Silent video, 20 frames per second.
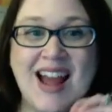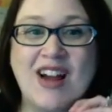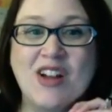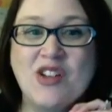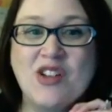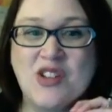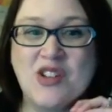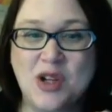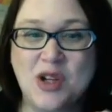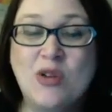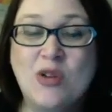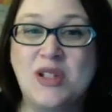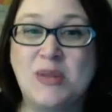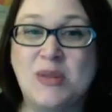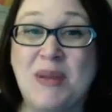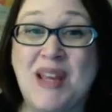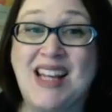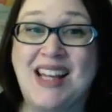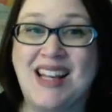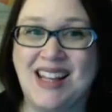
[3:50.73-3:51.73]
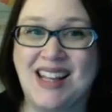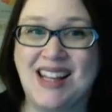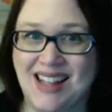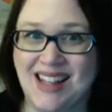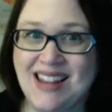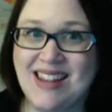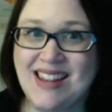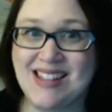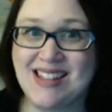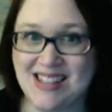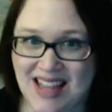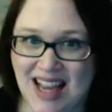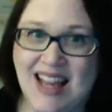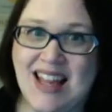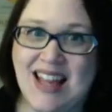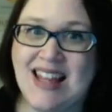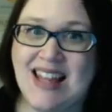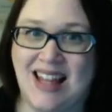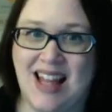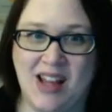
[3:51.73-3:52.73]
to speak the
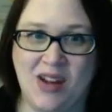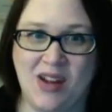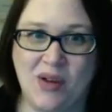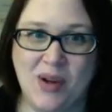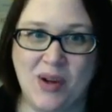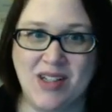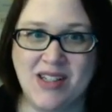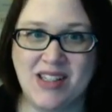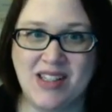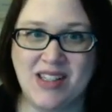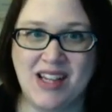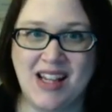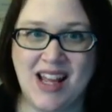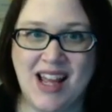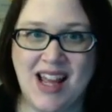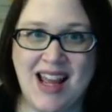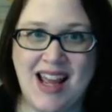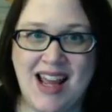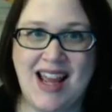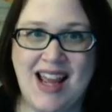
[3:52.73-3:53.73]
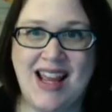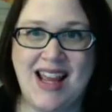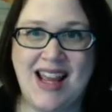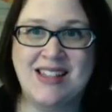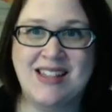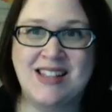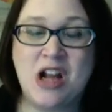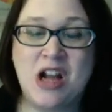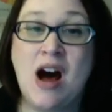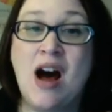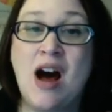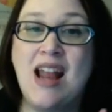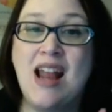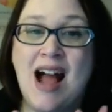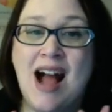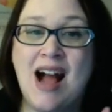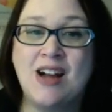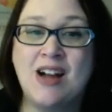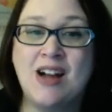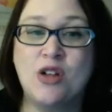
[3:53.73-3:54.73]
second language. It's not
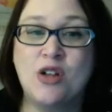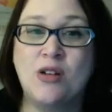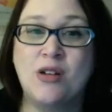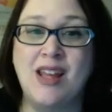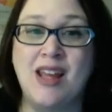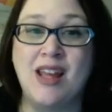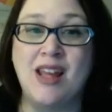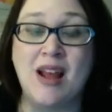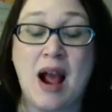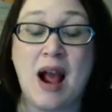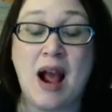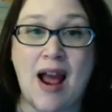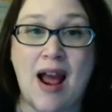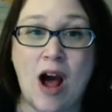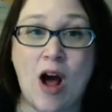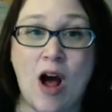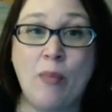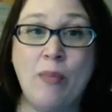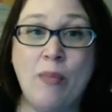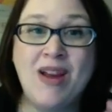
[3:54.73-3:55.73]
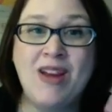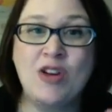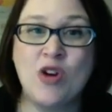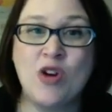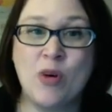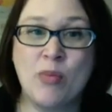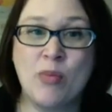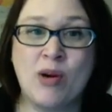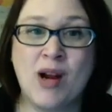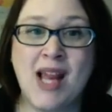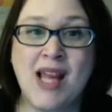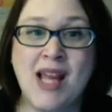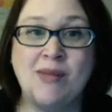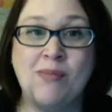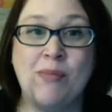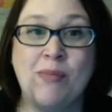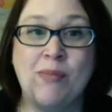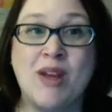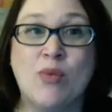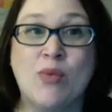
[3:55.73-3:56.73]
actually helping your brain
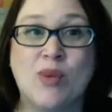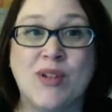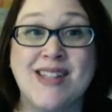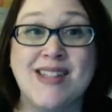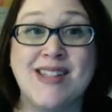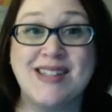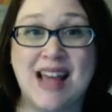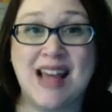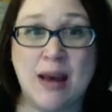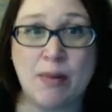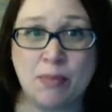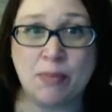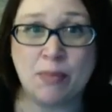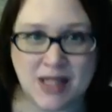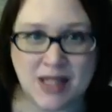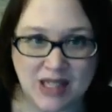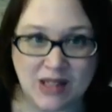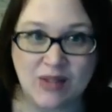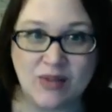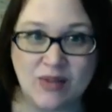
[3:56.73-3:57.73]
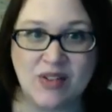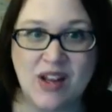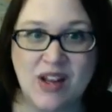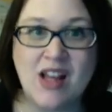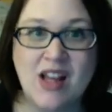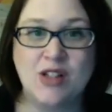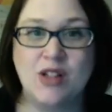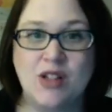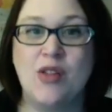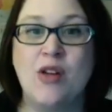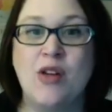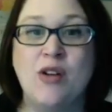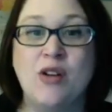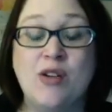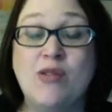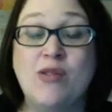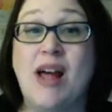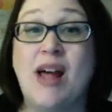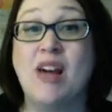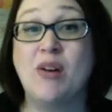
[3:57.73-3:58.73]
be receptive to the new
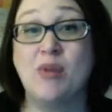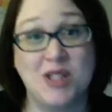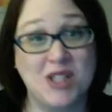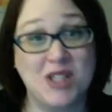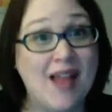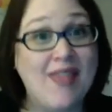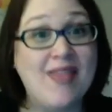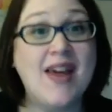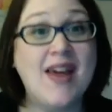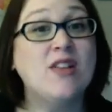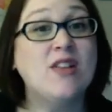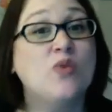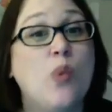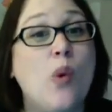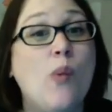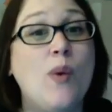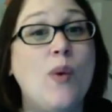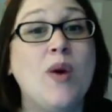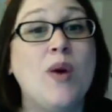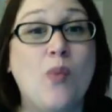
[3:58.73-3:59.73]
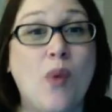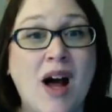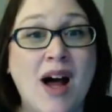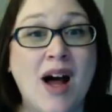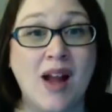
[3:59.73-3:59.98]
language. And that's what we want